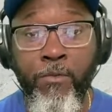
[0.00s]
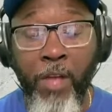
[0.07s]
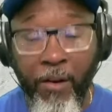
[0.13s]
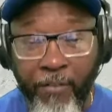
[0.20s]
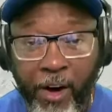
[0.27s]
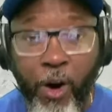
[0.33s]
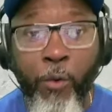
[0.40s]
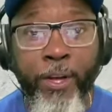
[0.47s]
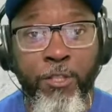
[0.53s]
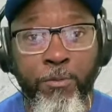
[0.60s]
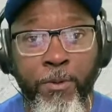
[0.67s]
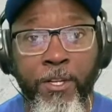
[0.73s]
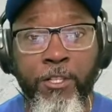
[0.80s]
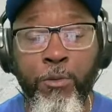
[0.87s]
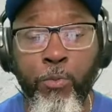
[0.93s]
I've always
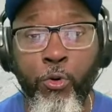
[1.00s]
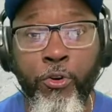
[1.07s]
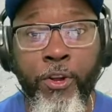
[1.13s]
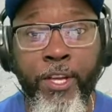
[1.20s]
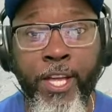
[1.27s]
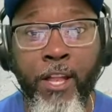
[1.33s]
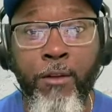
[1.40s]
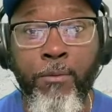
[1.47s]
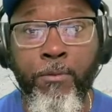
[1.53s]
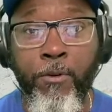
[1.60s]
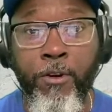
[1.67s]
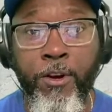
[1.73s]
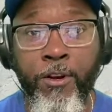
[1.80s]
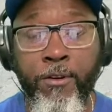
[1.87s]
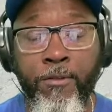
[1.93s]
been a supporter of
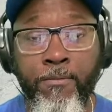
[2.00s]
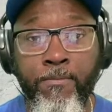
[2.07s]
Calipari.